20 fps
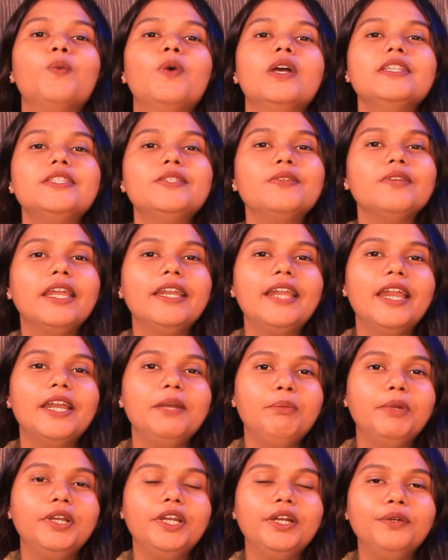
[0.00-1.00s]
once you get
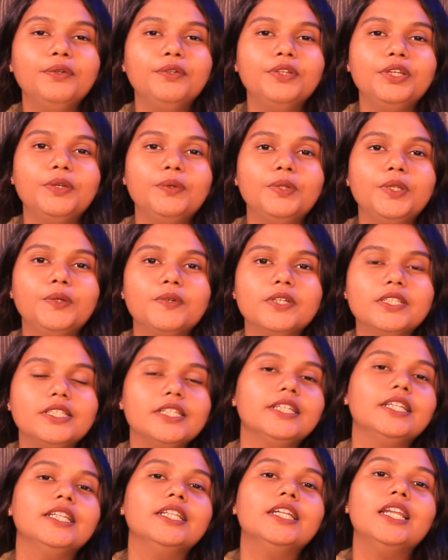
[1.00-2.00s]
admitted to the
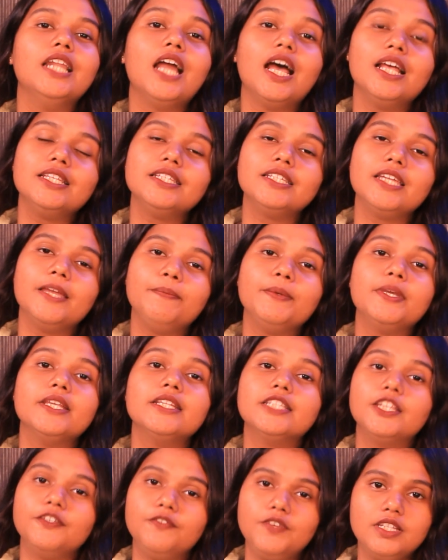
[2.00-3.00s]
university, the last step
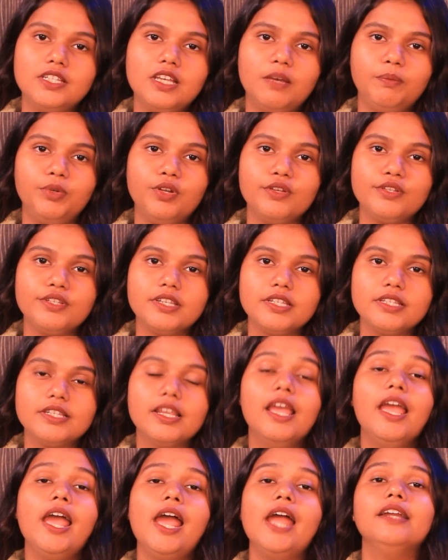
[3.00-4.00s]
is the visa
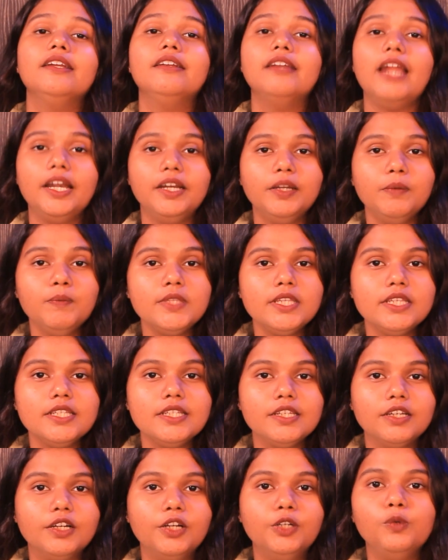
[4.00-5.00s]
process, and Grad-Dreams
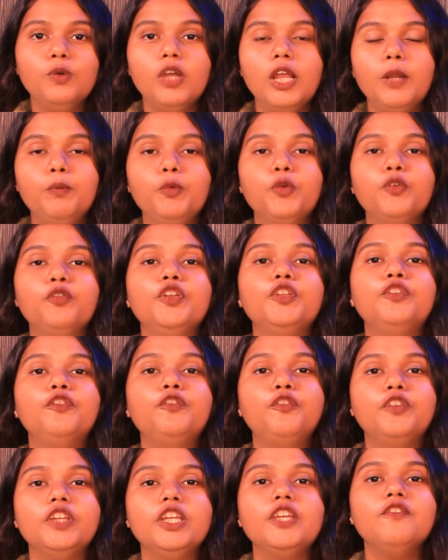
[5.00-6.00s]
is here to help you with
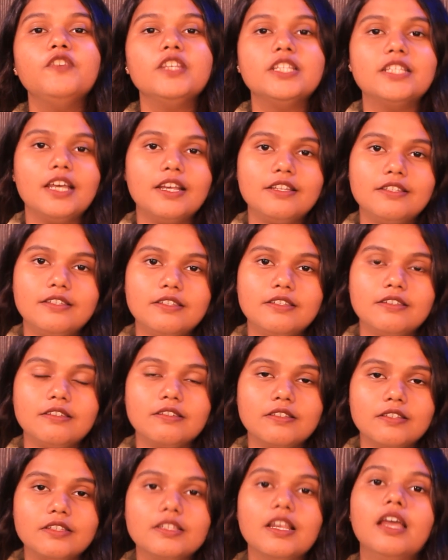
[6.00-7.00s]
free visa
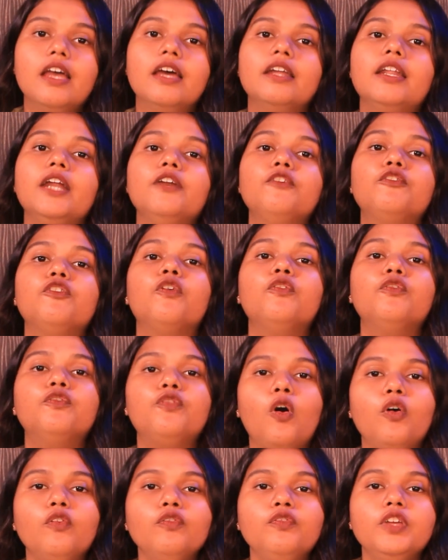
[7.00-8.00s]
assistance, right from
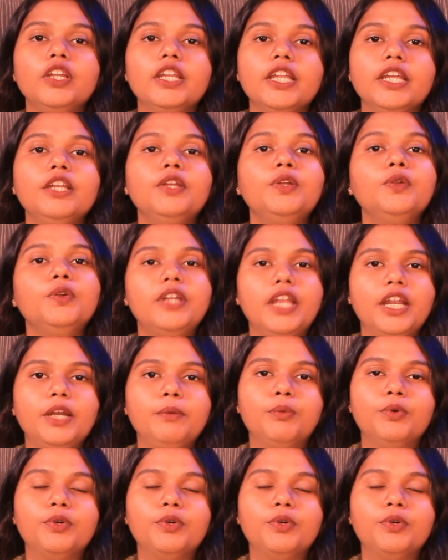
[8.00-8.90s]
form filling to date